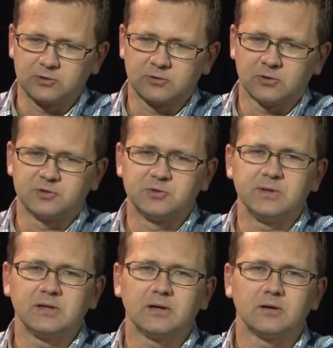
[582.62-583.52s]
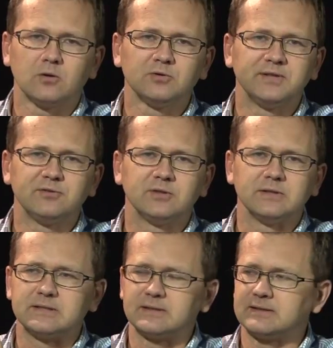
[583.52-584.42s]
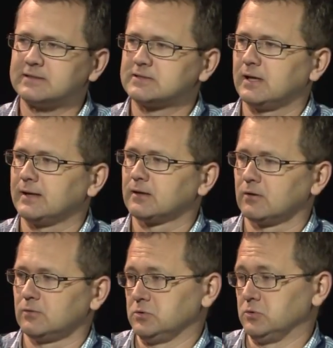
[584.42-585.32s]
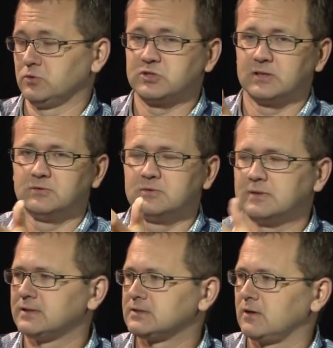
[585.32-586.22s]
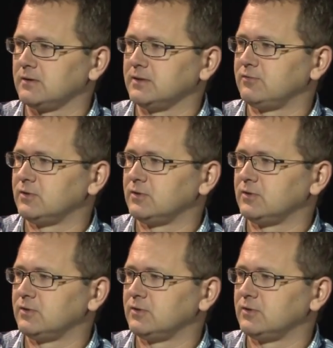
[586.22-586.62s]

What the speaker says: children of the tree are all different. It's like your children are